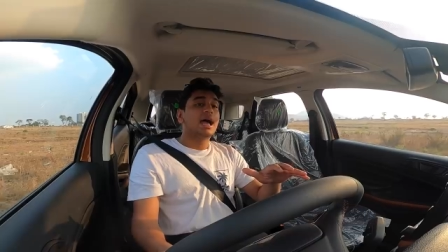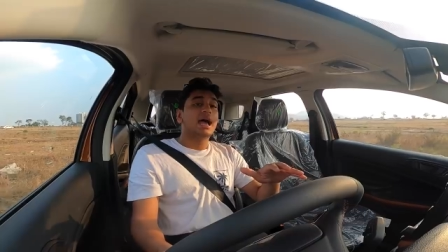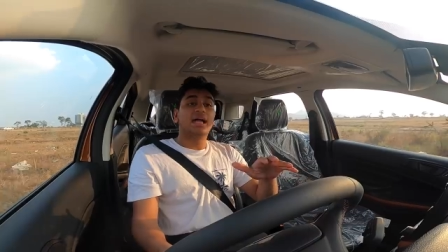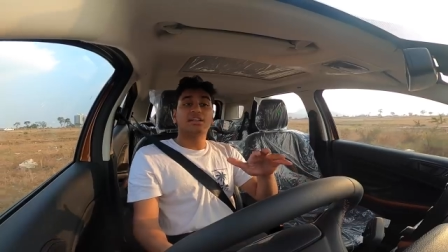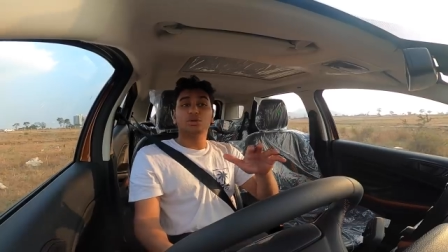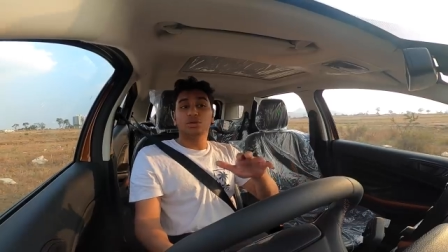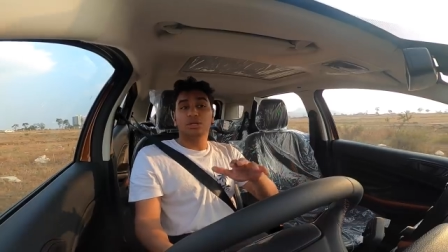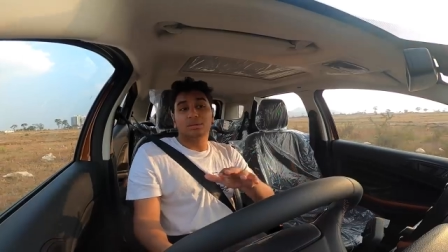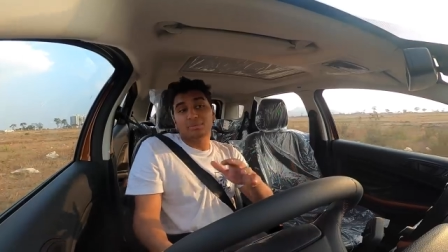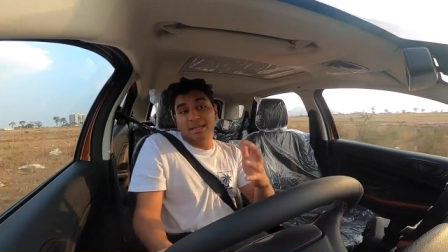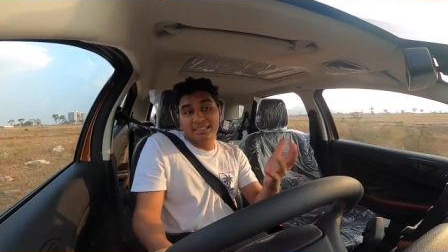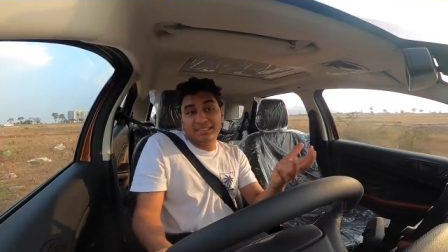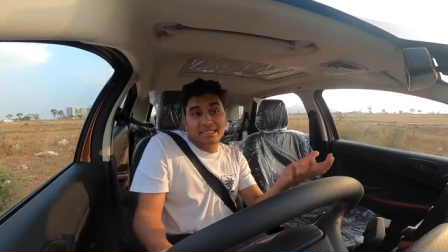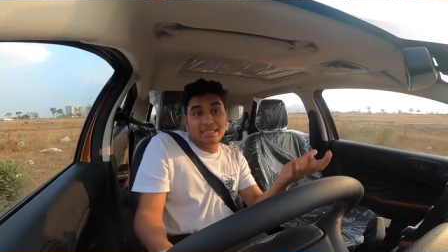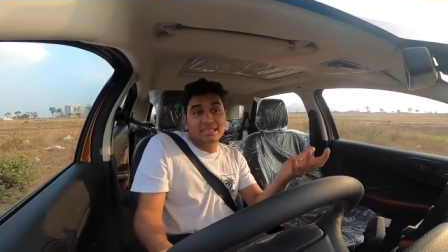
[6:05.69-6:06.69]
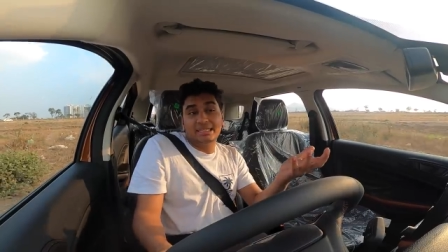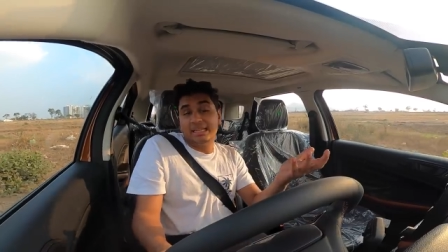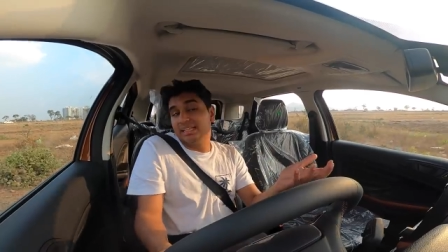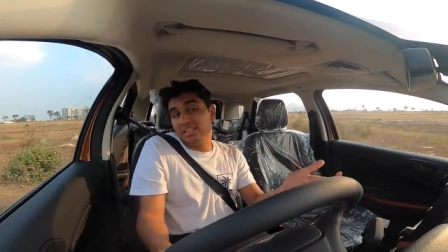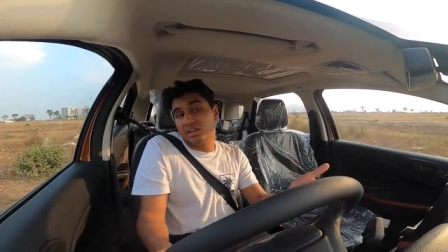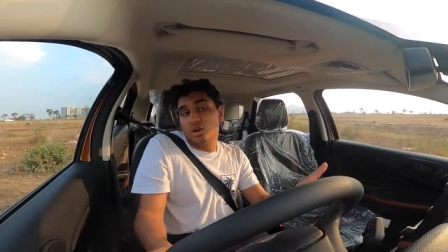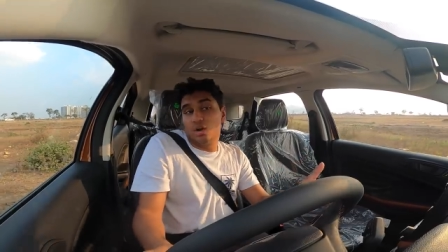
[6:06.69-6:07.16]
and you can basically
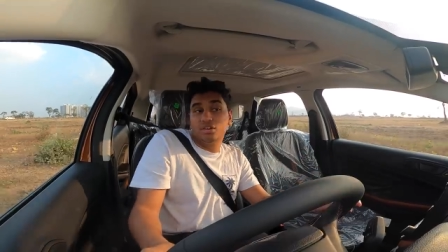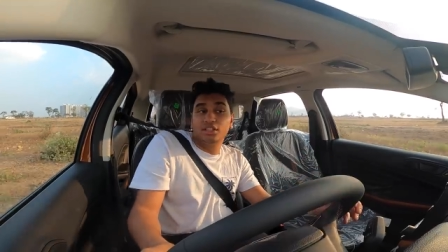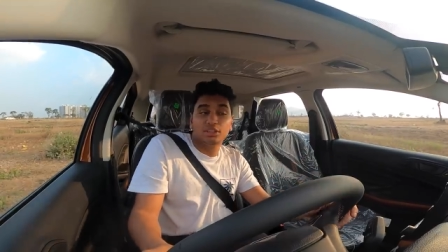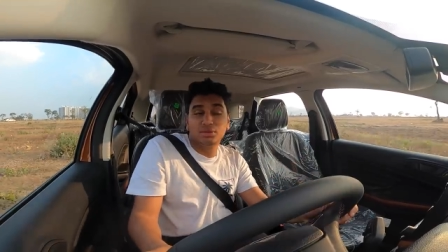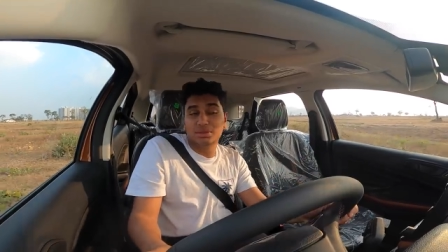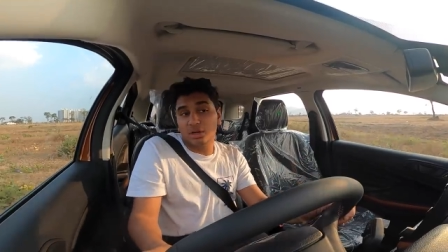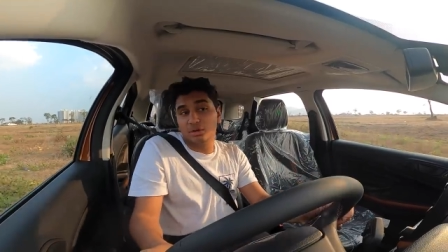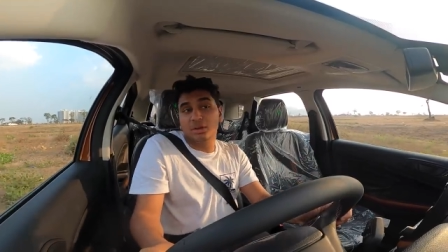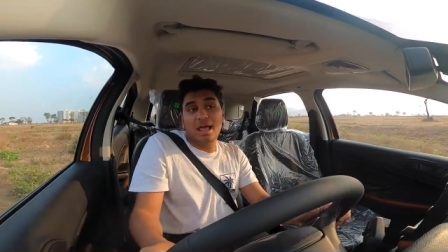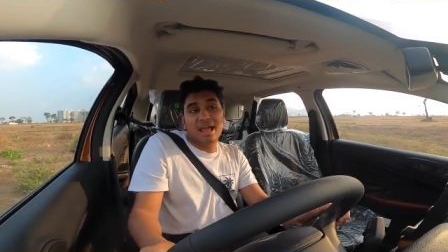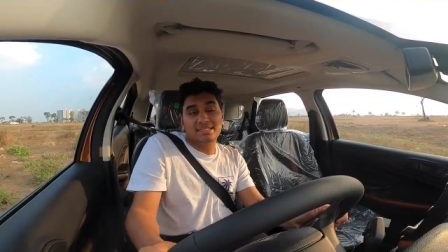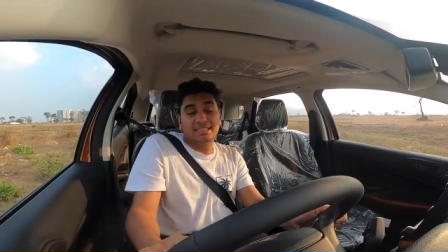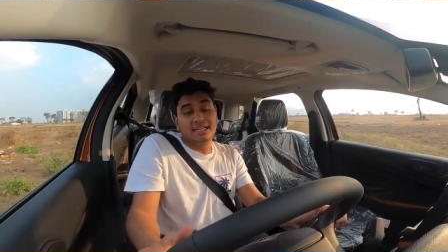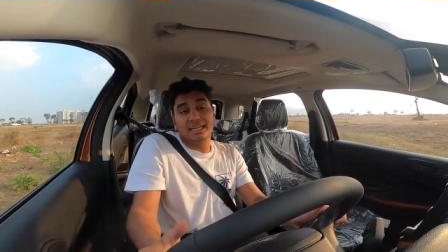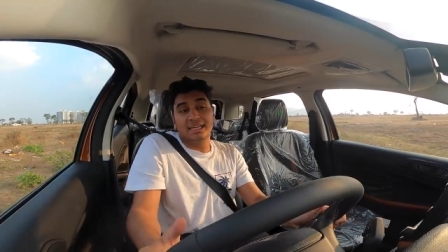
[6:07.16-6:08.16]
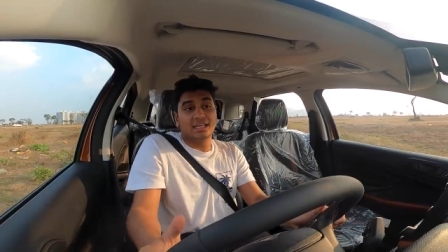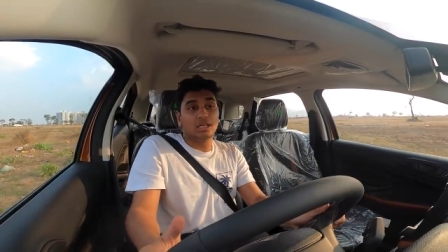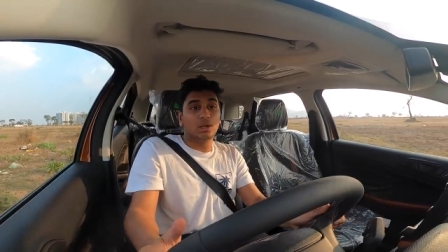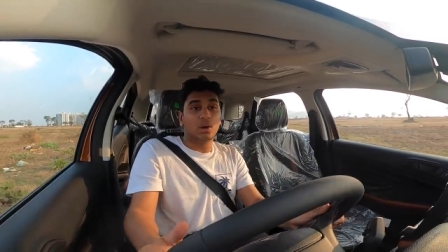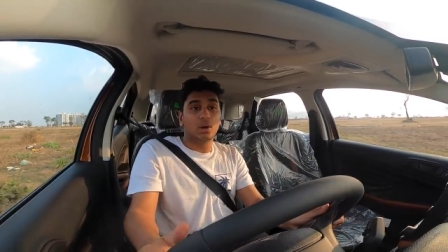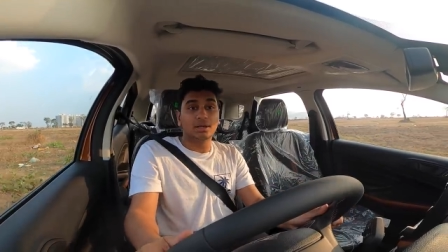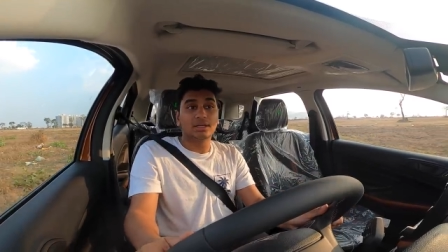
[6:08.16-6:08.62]
take the corners without hesitating
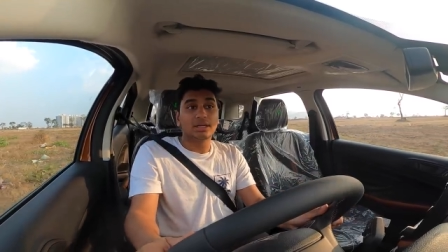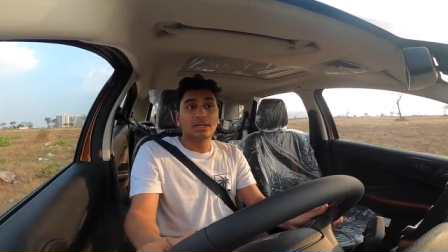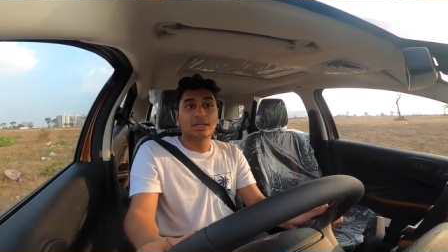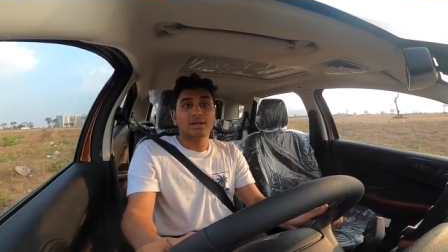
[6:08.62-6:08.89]
a lot.